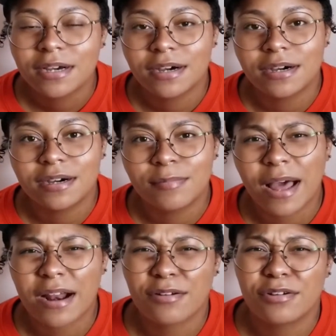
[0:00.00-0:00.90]

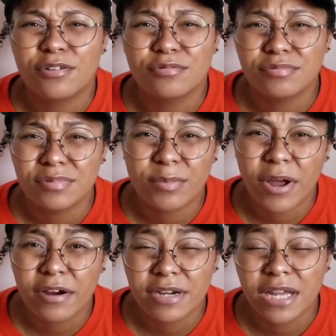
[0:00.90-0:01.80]
I don't know about
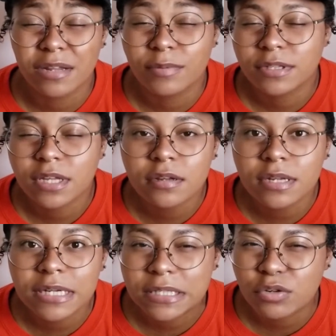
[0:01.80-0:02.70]
Ariella, but they don't
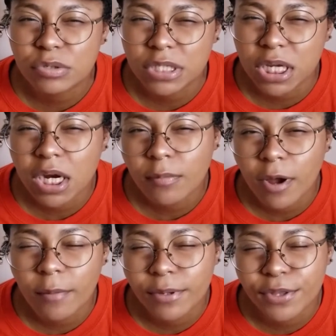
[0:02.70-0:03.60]
like they really care
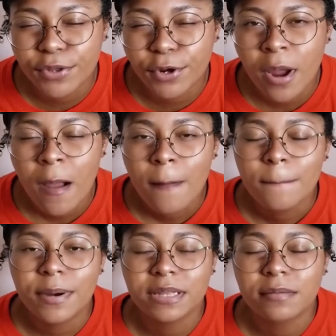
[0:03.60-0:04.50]
about her being there.
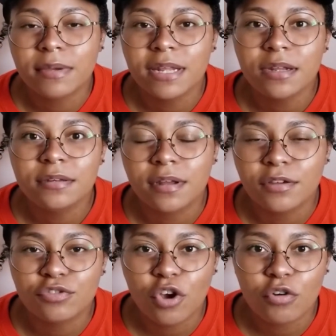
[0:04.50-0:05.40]
But the meeting
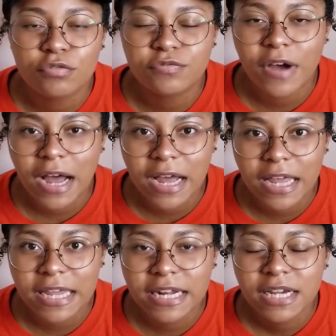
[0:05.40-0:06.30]
does go
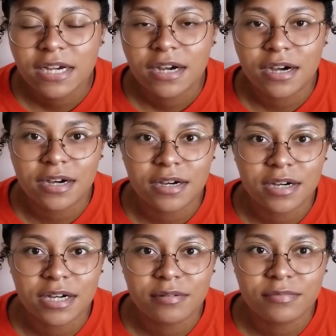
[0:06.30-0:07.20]
fine.
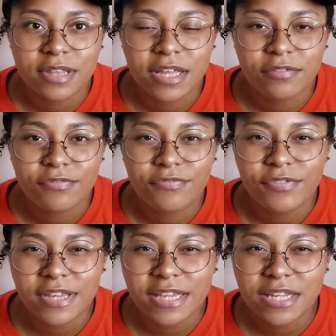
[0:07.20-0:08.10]
They
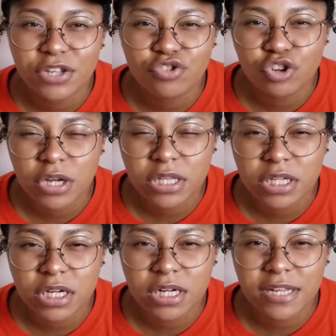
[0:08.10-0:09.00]
feed each
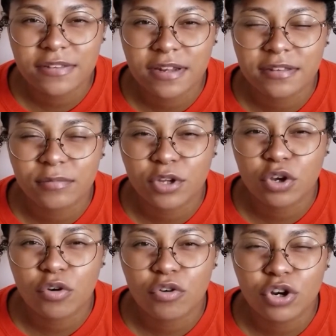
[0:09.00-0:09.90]
other, and they said it's something
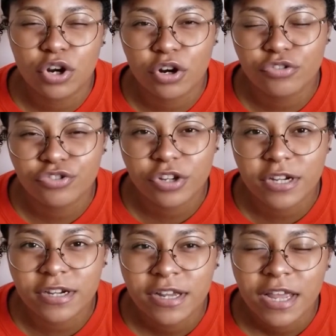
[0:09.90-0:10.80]
called
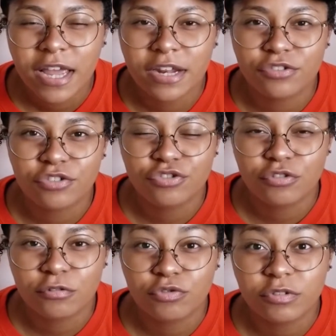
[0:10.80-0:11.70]
Gersha, and it just
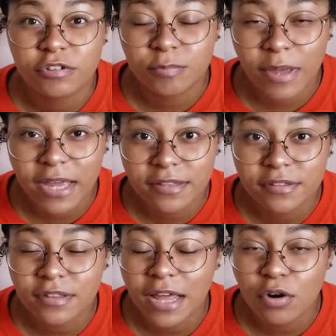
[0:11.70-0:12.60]
shows respect.
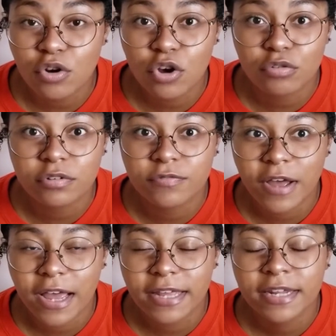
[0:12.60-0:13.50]
So that all goes
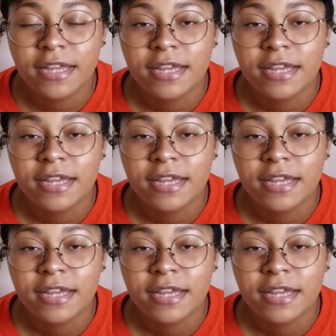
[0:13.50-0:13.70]
fine.